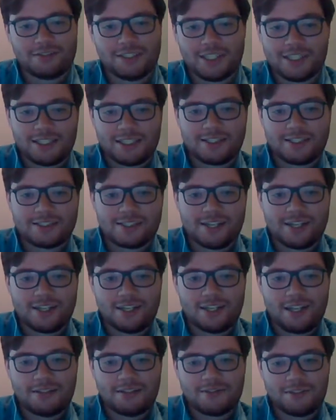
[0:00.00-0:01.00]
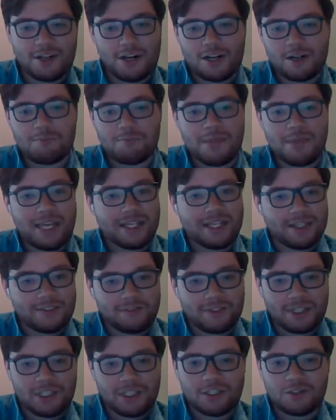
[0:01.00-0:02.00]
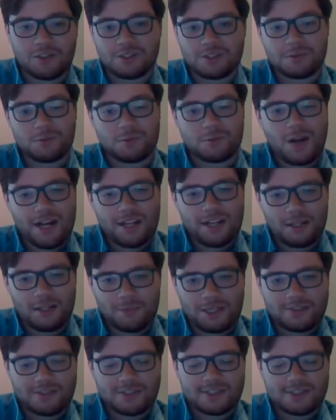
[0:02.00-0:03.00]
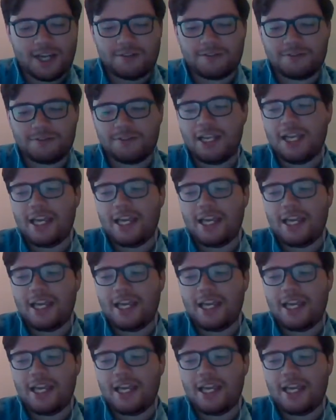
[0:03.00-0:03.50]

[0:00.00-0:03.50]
And the things that I love are making videos and writing about stuff.